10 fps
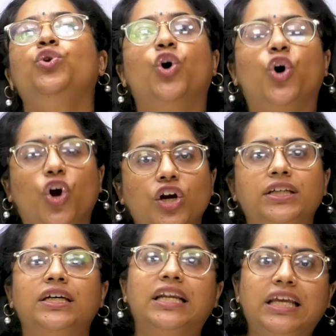not
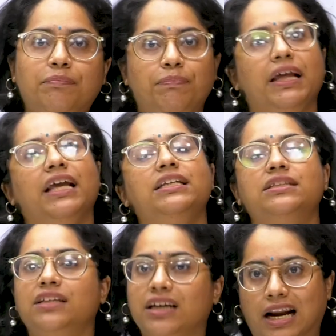
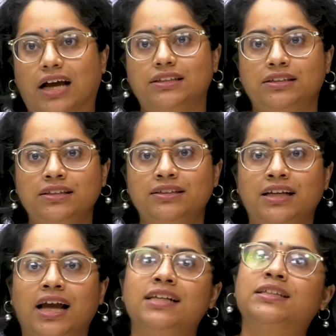replace the grasses
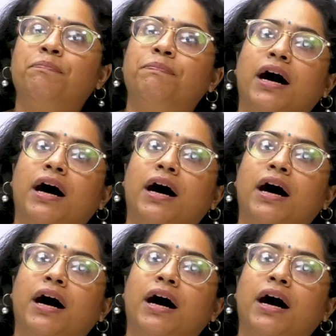as a